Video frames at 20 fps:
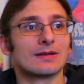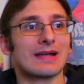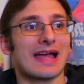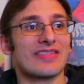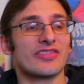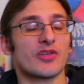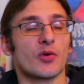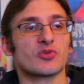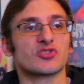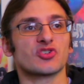
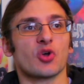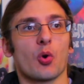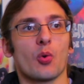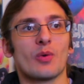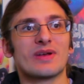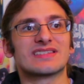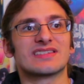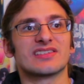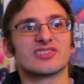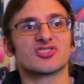And there was
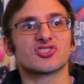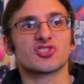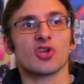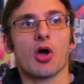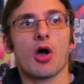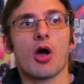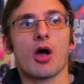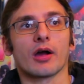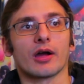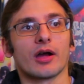always this
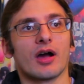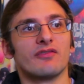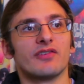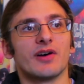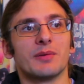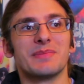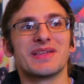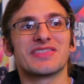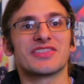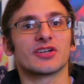talk of
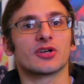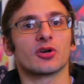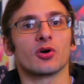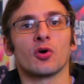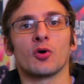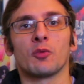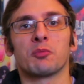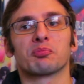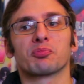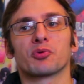a
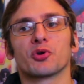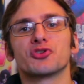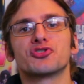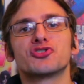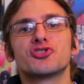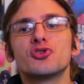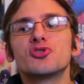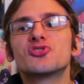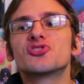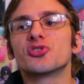mythical
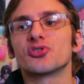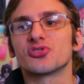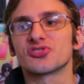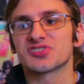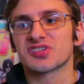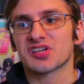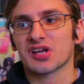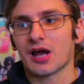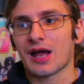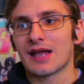
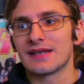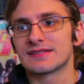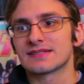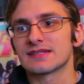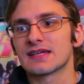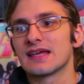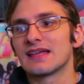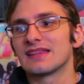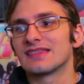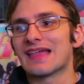producer's cut